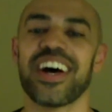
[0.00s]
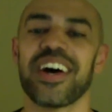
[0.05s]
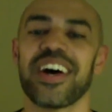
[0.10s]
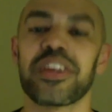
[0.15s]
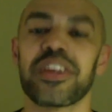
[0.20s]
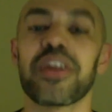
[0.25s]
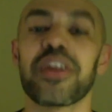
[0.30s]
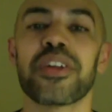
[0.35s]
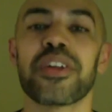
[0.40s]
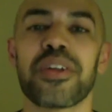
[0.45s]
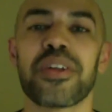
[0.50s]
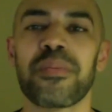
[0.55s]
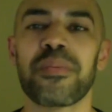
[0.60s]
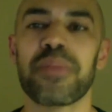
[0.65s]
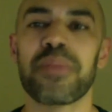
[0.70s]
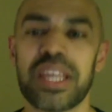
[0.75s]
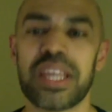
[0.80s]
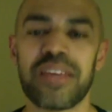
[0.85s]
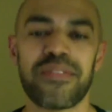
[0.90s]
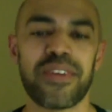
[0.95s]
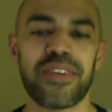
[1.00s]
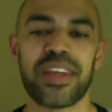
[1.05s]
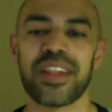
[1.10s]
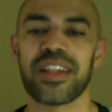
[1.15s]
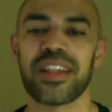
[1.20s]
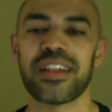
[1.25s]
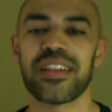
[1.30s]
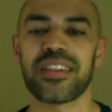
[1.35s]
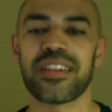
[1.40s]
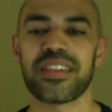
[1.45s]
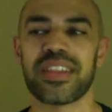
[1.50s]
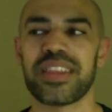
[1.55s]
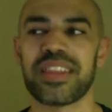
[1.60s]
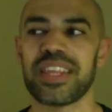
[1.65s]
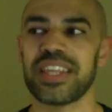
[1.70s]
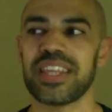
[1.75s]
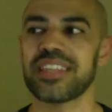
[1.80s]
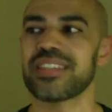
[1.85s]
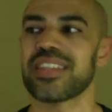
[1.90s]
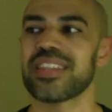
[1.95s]
your belief in
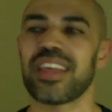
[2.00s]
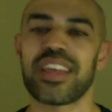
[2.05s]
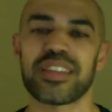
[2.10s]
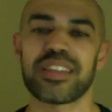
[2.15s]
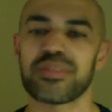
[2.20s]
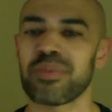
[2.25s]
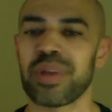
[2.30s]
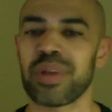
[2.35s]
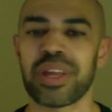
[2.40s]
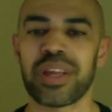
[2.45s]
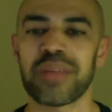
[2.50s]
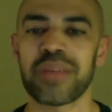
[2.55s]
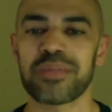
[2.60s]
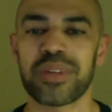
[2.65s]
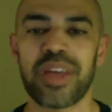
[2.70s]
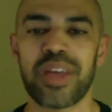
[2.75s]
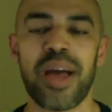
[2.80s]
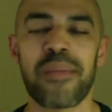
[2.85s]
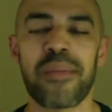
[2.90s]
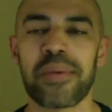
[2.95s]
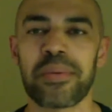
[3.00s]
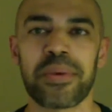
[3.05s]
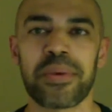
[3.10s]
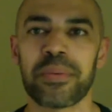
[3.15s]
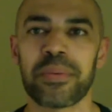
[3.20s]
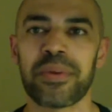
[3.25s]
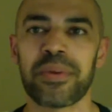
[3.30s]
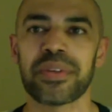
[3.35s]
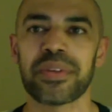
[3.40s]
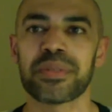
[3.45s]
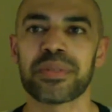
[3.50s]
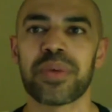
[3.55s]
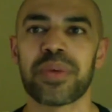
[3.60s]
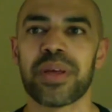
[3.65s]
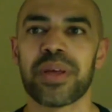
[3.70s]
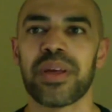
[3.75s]
these things when it comes to comic book movies.